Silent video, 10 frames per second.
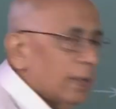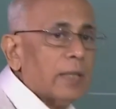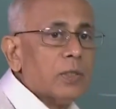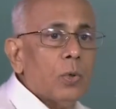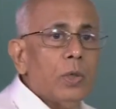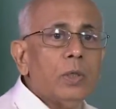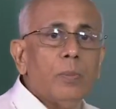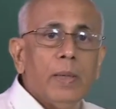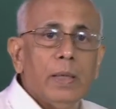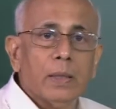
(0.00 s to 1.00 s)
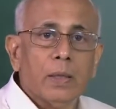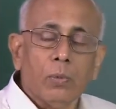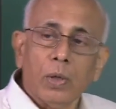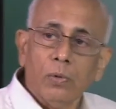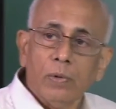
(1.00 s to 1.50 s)
That is going to be the
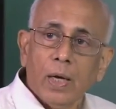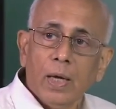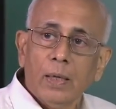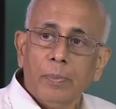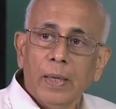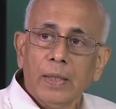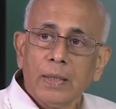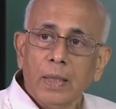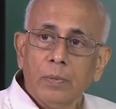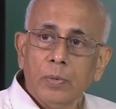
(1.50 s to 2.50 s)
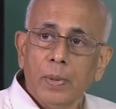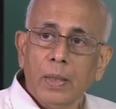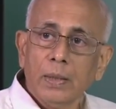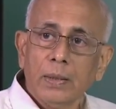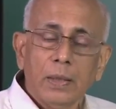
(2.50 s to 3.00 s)
1 over r dependence comes
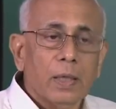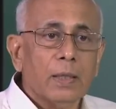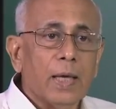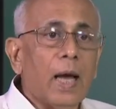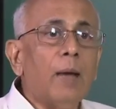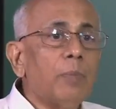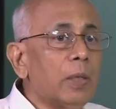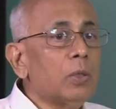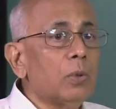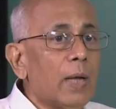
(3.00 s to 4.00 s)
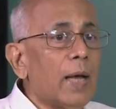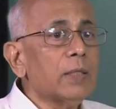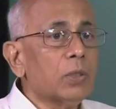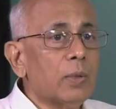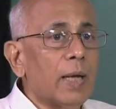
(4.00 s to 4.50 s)
because the amplitude
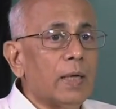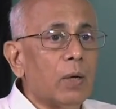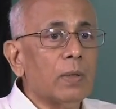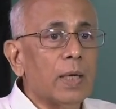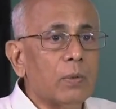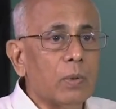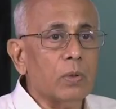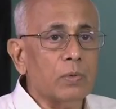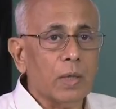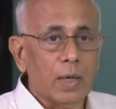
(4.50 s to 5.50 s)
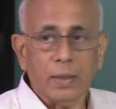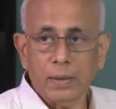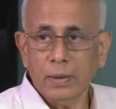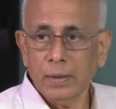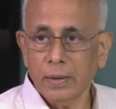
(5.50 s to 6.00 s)
has to die down like over r
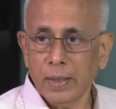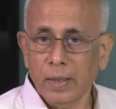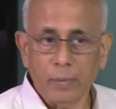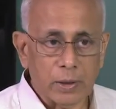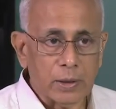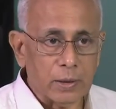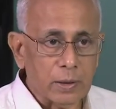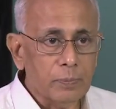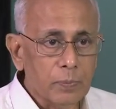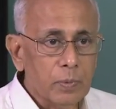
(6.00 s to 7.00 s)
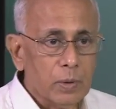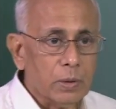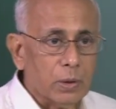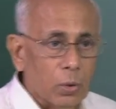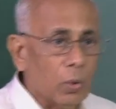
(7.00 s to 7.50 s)
in 3 dimensions
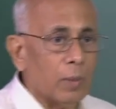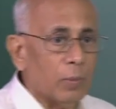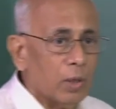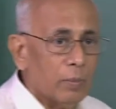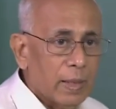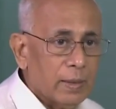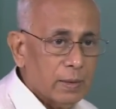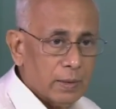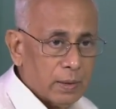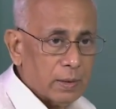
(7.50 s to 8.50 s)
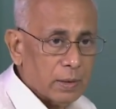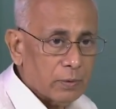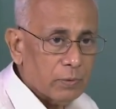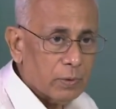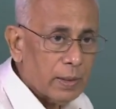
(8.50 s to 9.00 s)
because the total amount of matter is
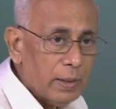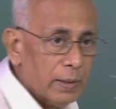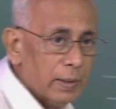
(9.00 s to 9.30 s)
conserved, right?